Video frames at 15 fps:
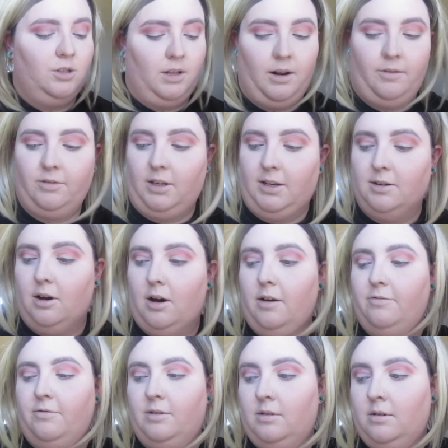that I've cleaned
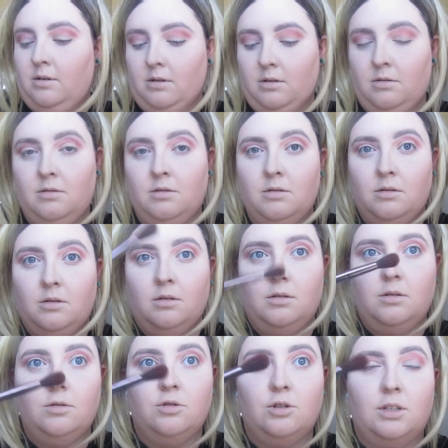off,
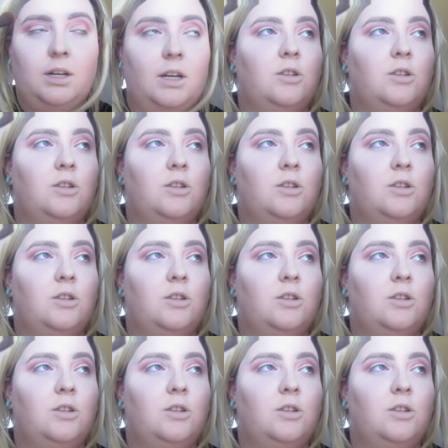just a